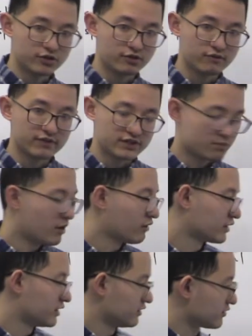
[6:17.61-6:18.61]
two of these
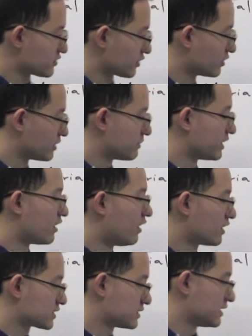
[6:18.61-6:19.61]
molecules are going to be
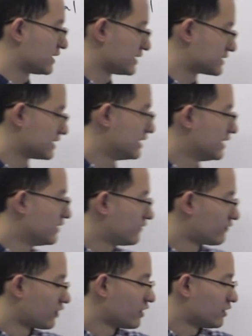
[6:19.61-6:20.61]
oxidized
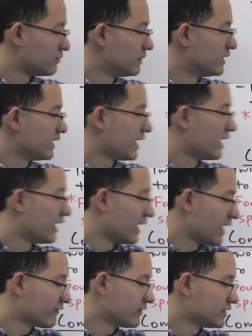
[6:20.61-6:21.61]
from uh,
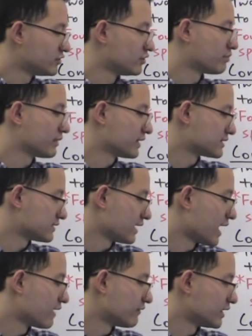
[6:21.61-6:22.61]
Fe2 plus to
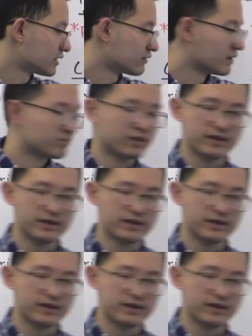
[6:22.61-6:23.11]
Fe3